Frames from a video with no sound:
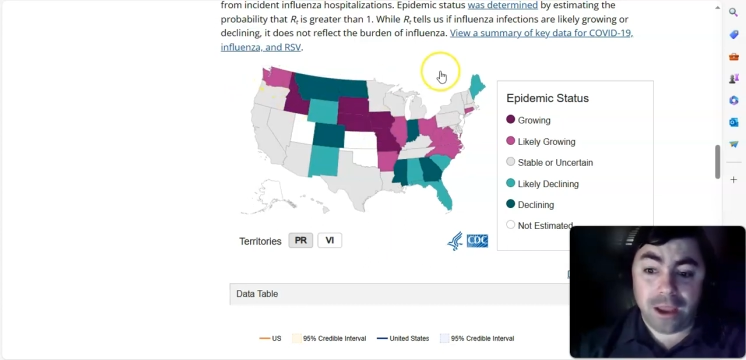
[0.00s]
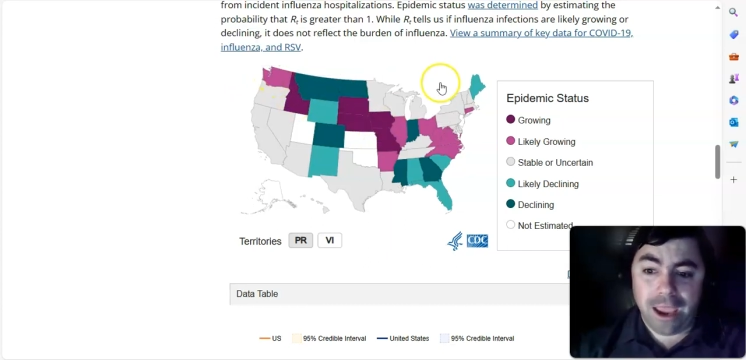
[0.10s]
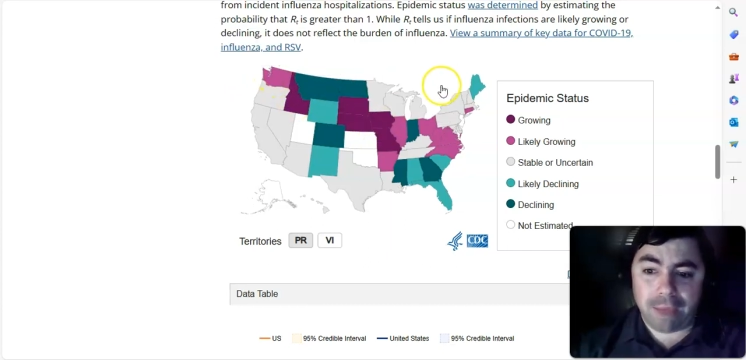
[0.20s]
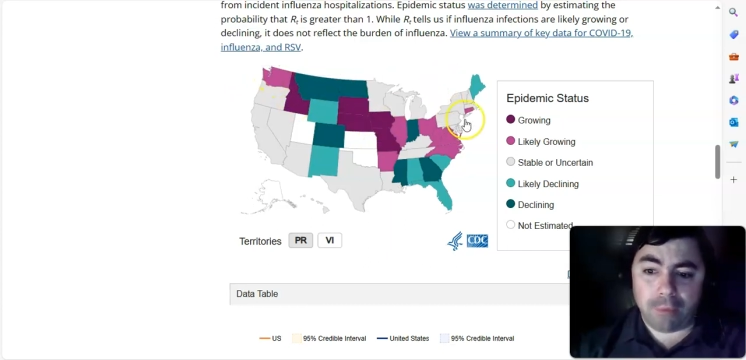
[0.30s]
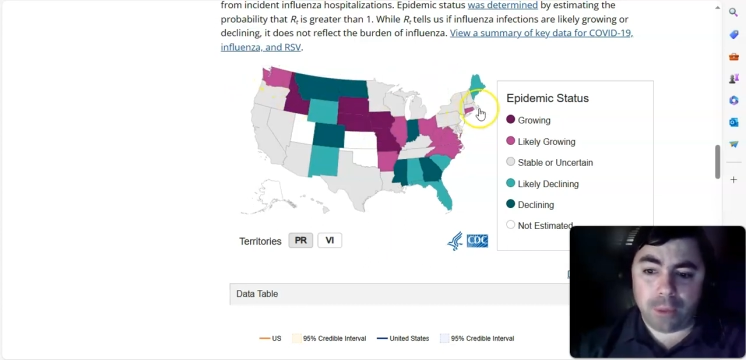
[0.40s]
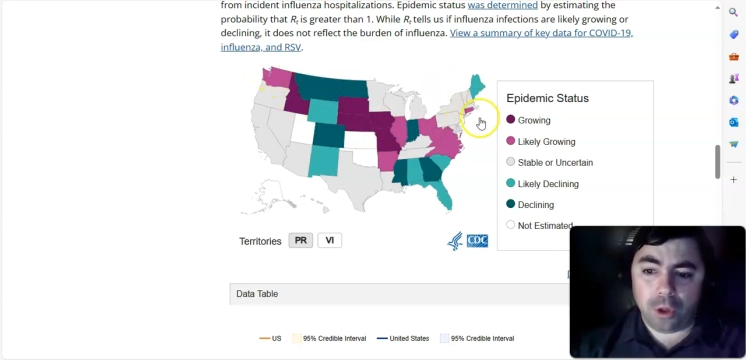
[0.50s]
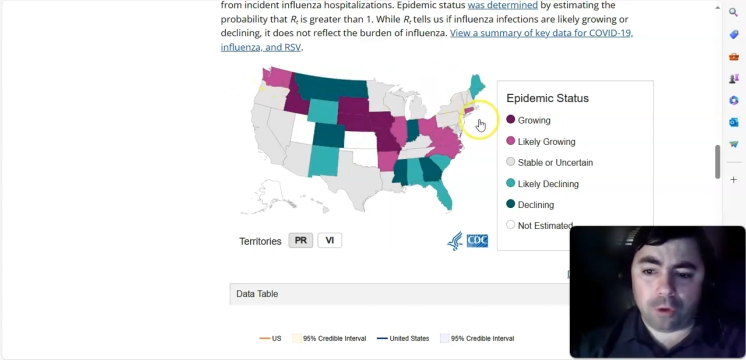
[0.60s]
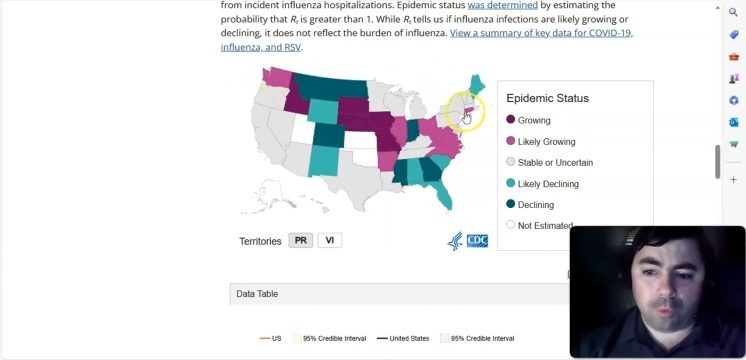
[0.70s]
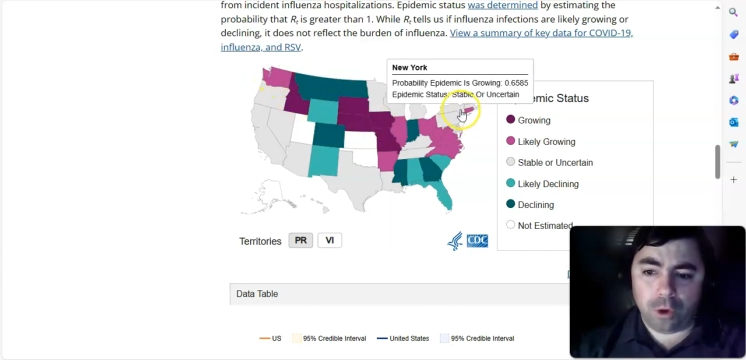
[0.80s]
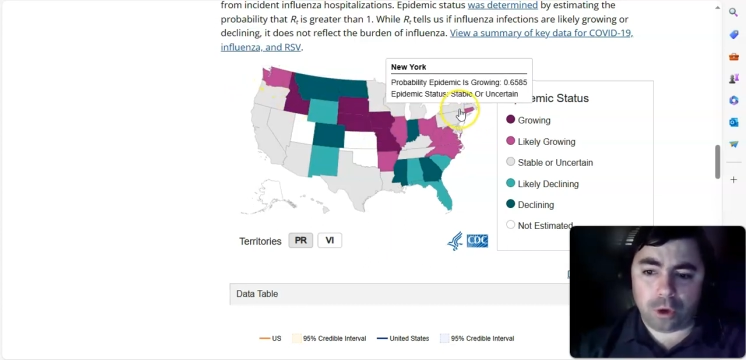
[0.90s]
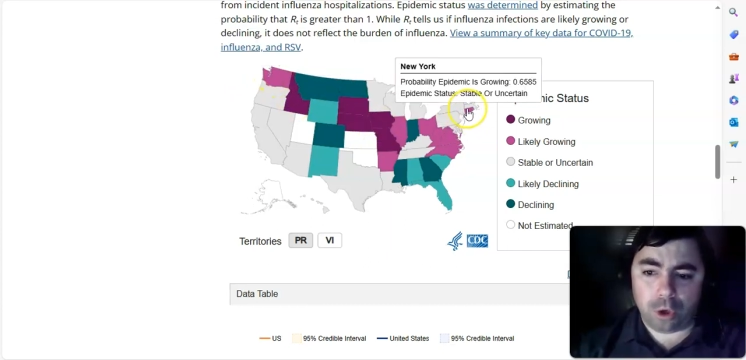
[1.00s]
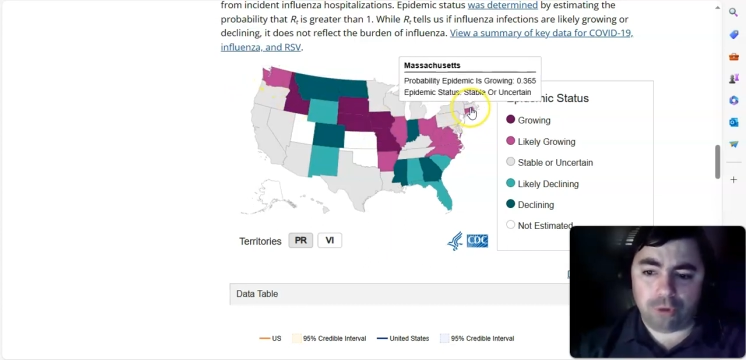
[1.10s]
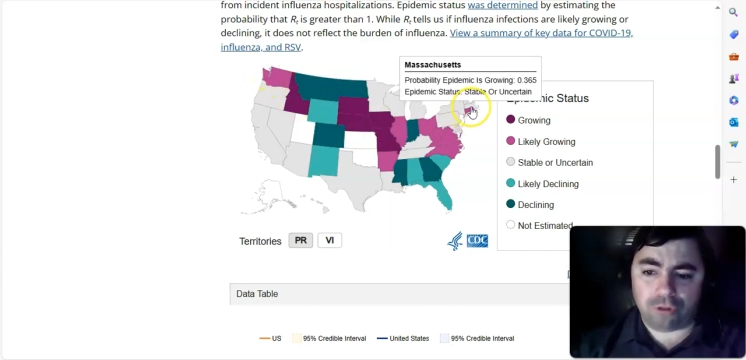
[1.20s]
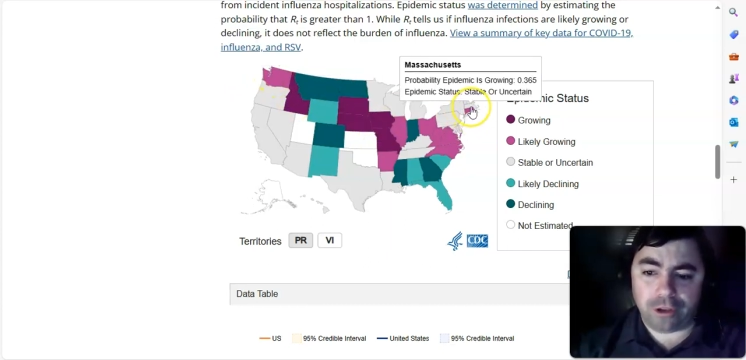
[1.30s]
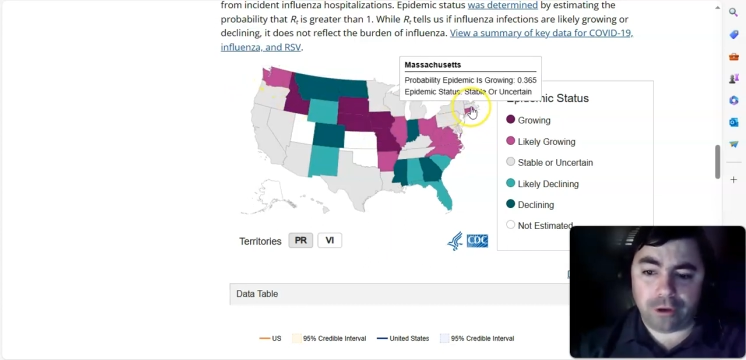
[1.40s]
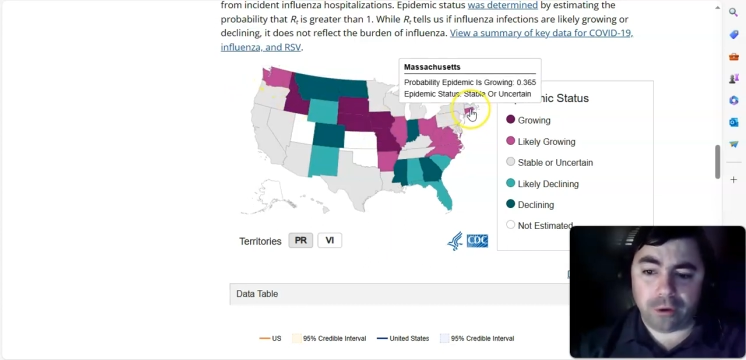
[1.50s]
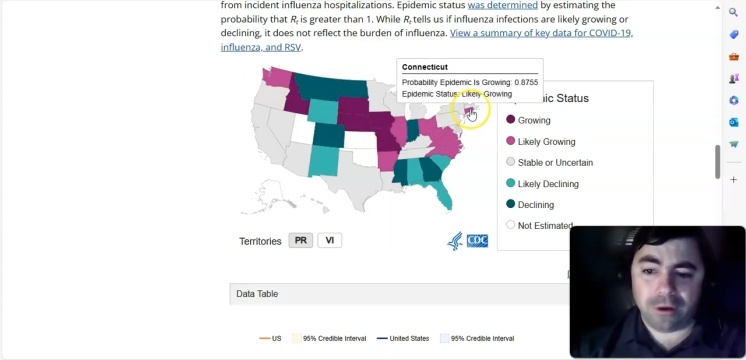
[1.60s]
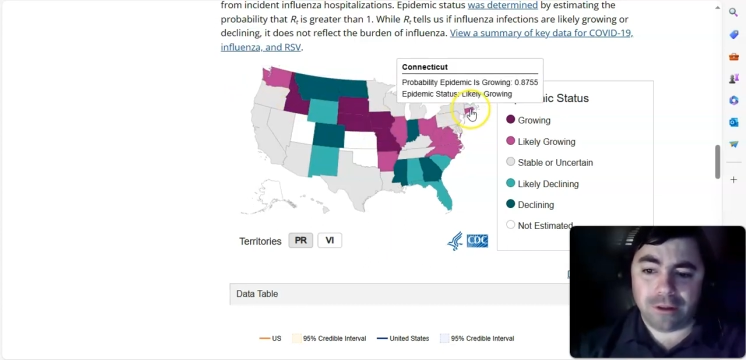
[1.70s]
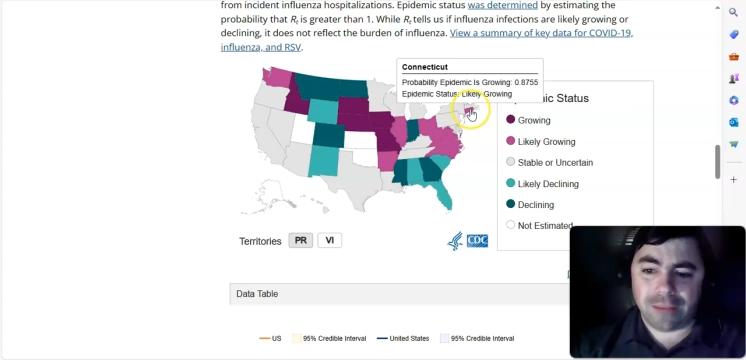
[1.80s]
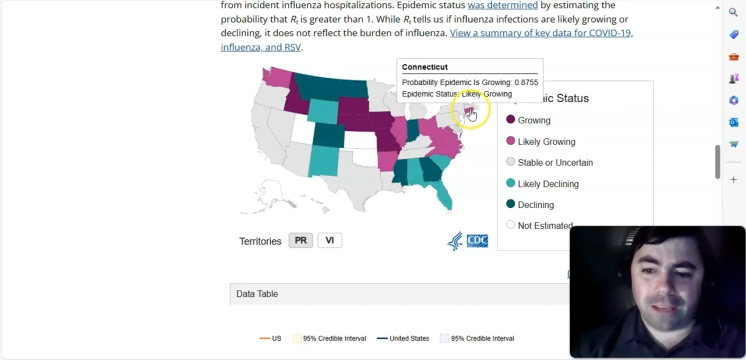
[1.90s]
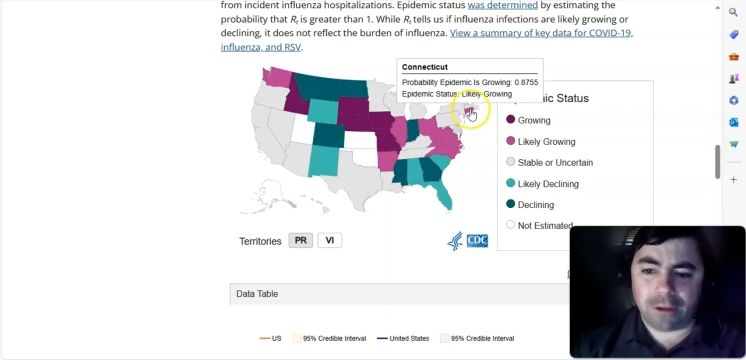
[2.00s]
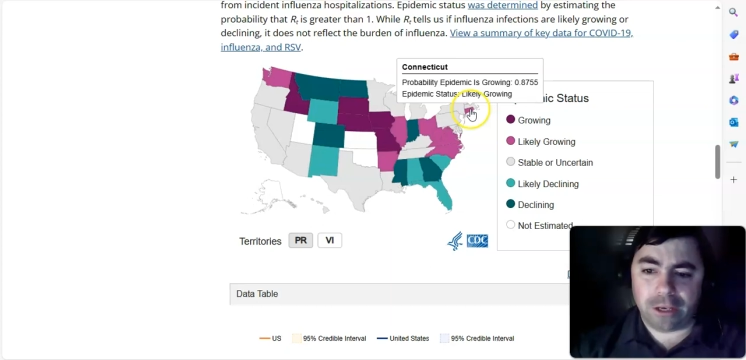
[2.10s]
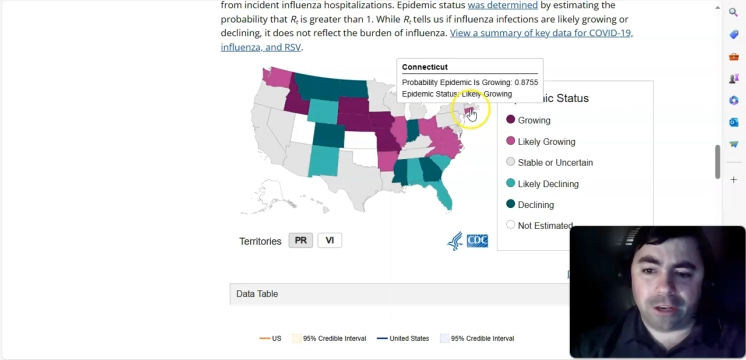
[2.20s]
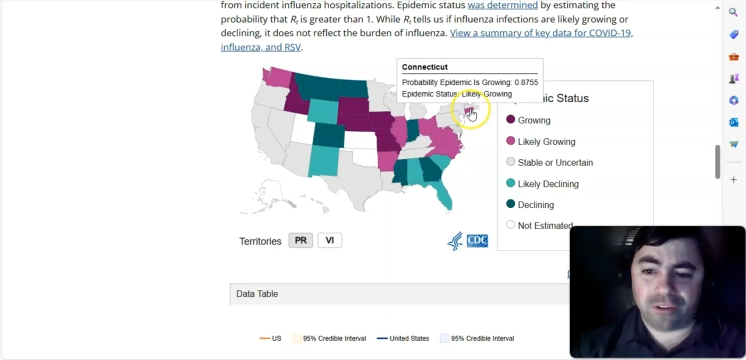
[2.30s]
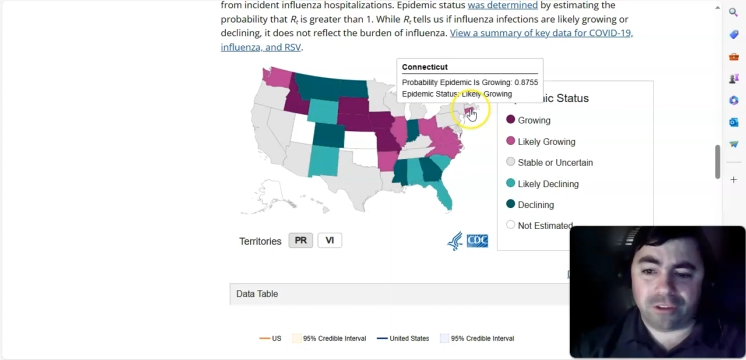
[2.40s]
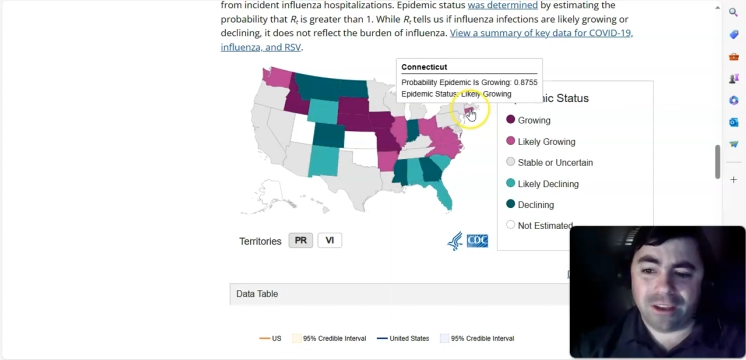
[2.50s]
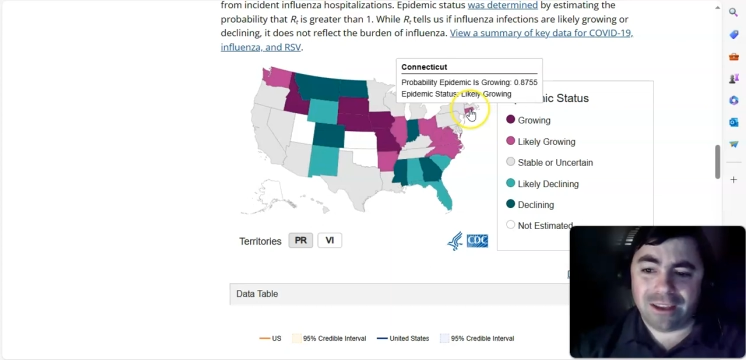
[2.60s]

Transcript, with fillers: And when we look real closely here, take a look at this.